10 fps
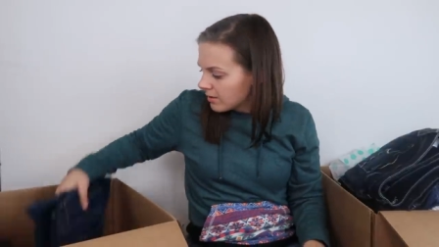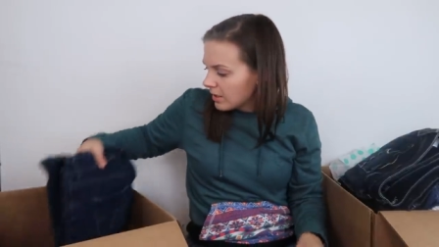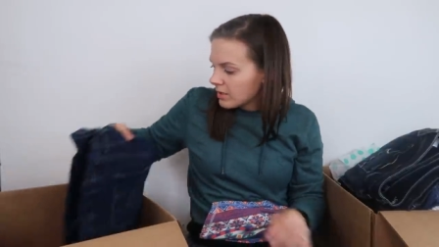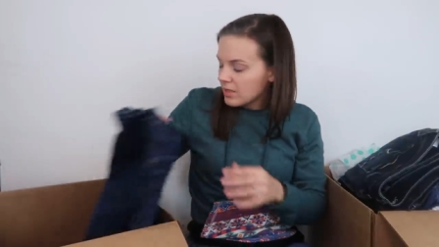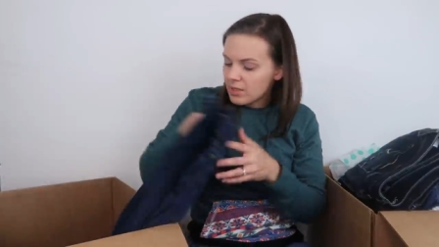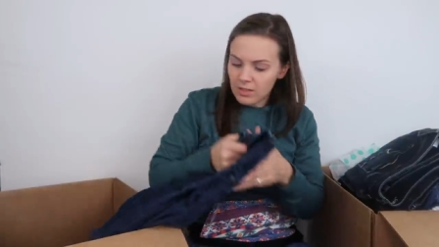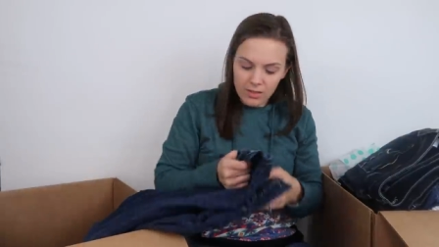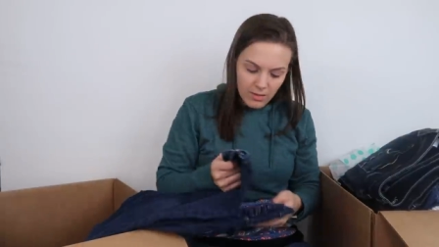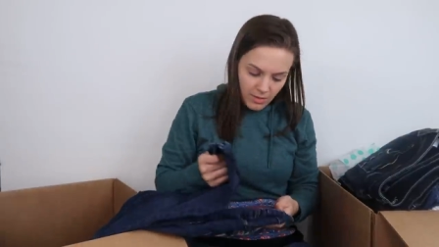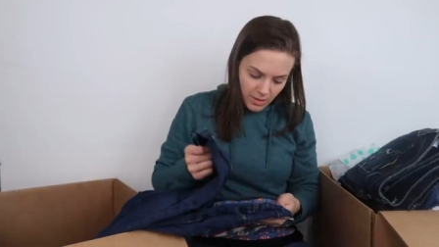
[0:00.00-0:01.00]
Next
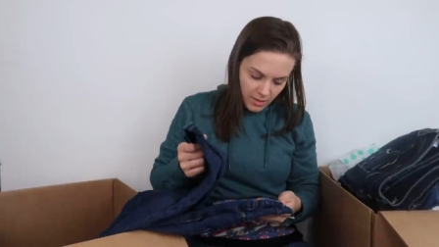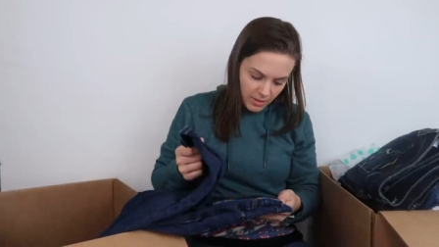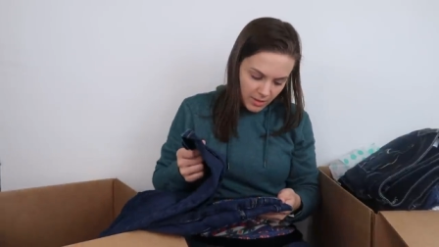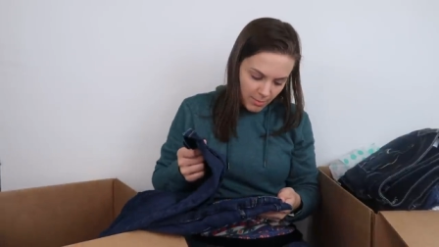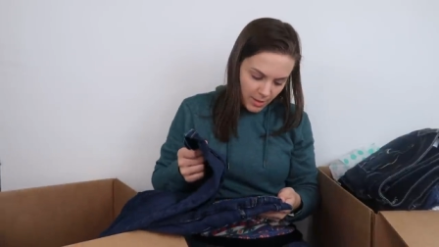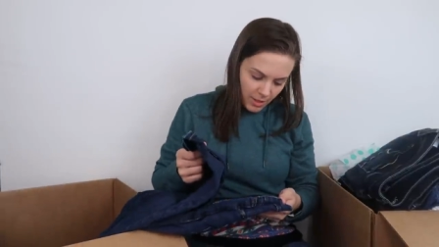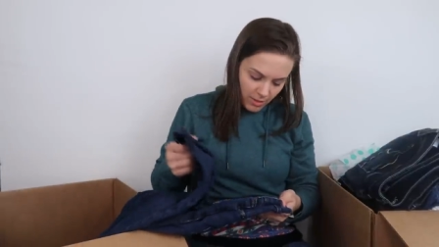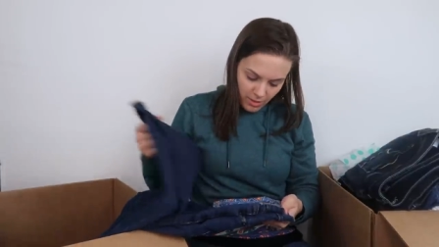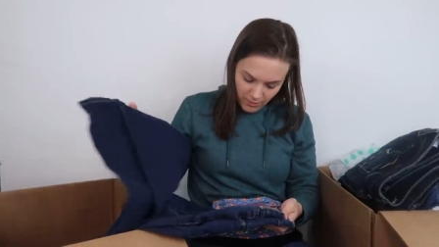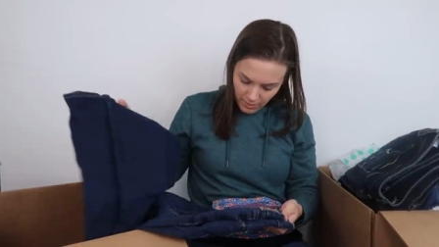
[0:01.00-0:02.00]
is a pair
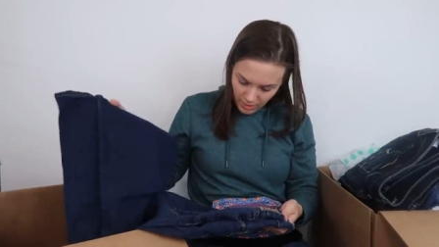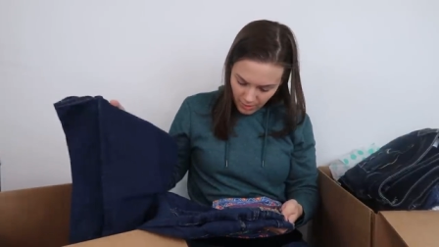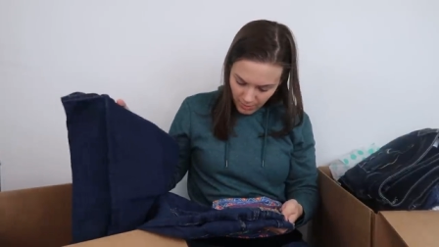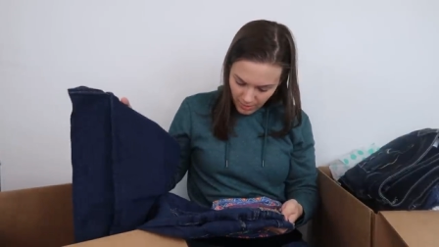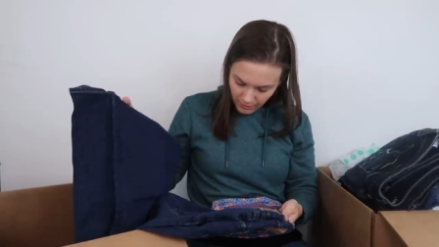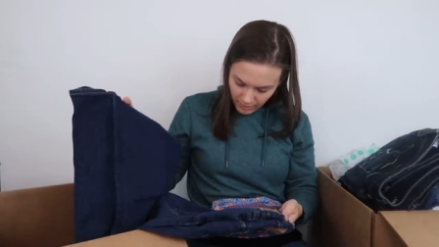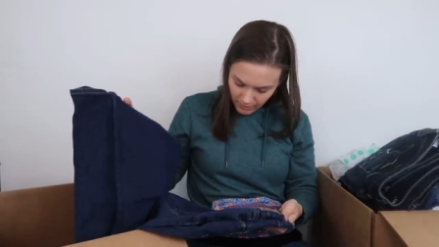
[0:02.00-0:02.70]
of, another pair of